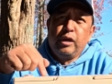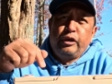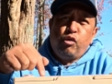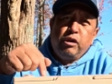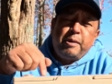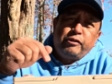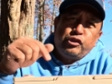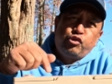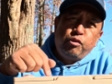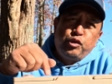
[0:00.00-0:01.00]
really cool about
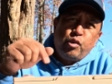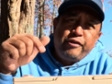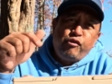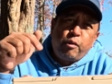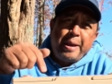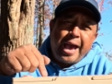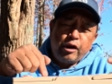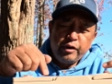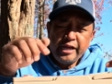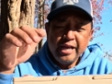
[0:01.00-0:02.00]
this Group 24
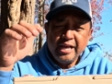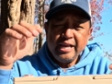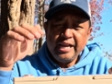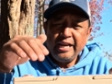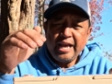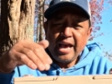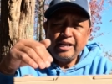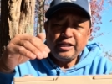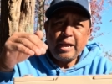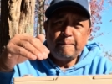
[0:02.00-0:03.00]
battery, it
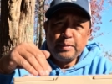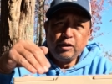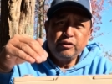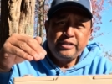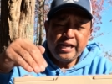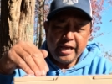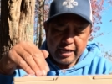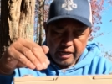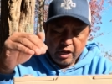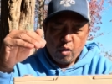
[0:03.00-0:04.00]
has a
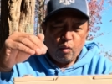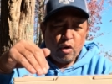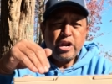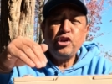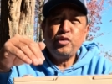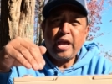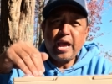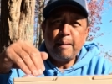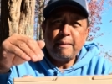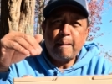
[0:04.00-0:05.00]
built-in 100
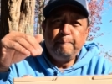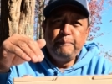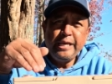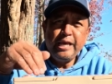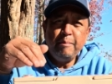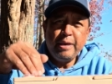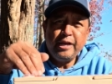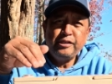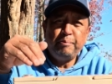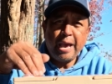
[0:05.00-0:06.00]
amp
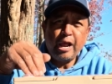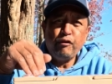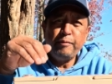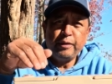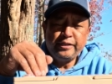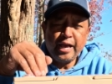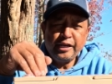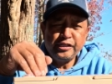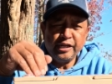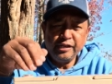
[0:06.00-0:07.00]
BMS battery
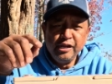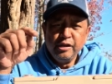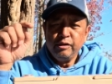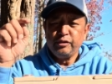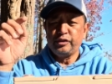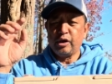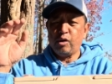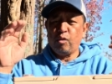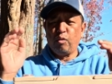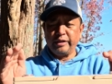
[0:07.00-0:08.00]
protection.
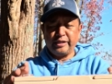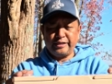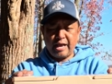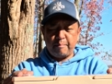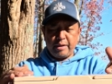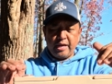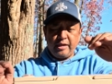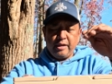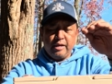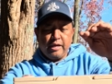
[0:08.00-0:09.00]
So what does that
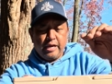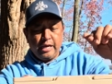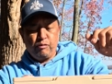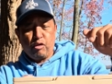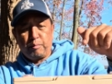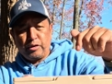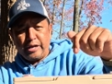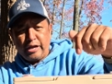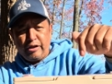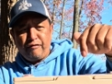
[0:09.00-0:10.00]
mean? It will
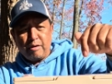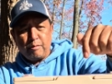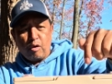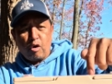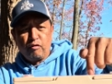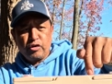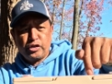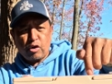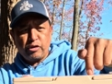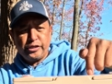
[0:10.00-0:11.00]
protect you from
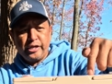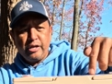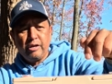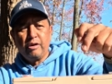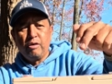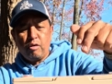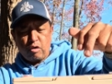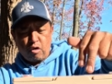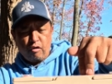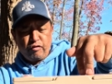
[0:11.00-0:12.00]
overcharging,
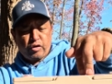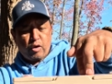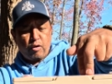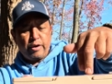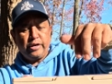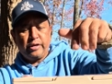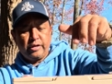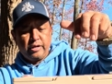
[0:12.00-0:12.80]
overcurrent,